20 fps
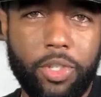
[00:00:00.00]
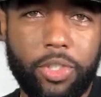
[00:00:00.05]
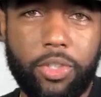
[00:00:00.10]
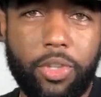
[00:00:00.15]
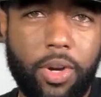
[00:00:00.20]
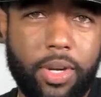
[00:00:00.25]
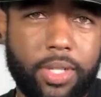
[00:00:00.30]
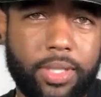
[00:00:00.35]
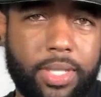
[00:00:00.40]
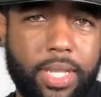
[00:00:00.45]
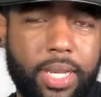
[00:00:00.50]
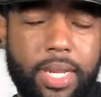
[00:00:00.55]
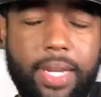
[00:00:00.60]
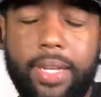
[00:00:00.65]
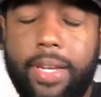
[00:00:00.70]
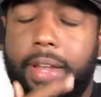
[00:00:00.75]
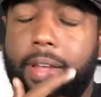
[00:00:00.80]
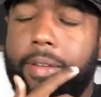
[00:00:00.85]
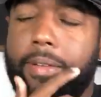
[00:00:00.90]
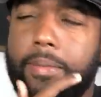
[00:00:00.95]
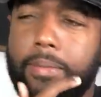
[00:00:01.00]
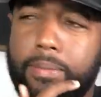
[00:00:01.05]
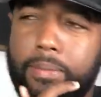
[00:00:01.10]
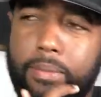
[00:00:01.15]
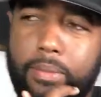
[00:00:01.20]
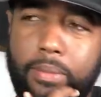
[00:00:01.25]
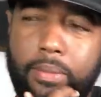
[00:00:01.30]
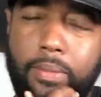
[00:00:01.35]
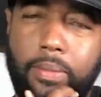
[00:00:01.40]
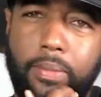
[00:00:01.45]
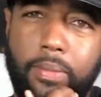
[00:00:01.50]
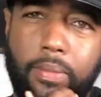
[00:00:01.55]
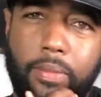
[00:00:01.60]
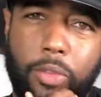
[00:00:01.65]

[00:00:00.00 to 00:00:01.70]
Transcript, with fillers: start to think like, hmm,